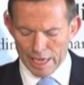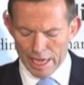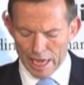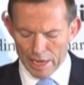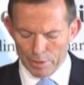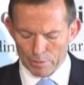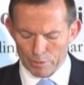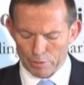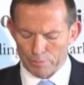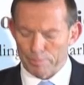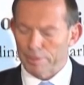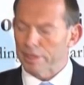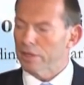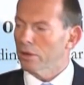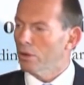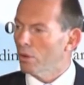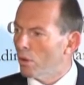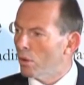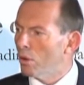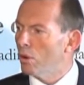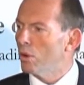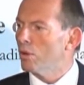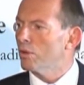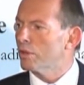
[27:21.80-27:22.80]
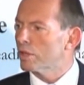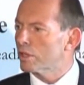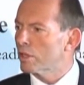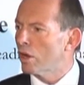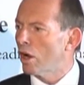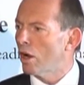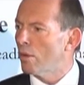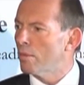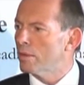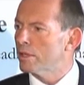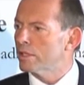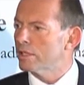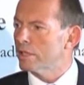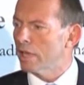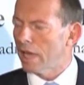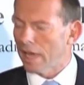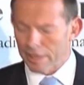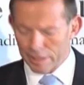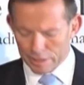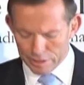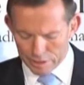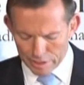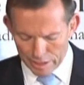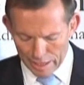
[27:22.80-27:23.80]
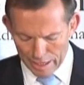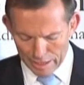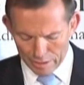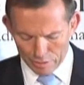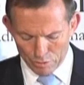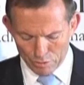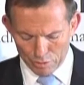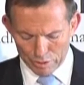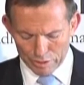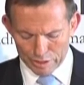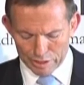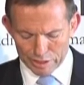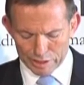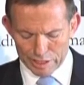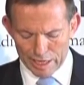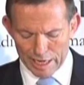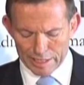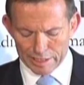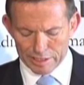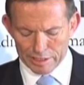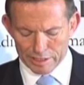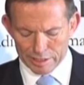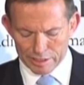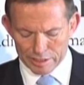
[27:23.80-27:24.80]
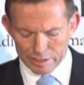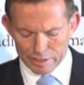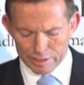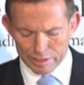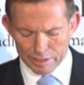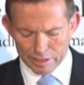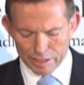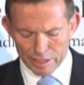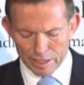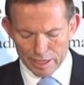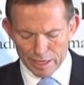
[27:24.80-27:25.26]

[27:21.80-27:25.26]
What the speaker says: It will be all the commentators and organisations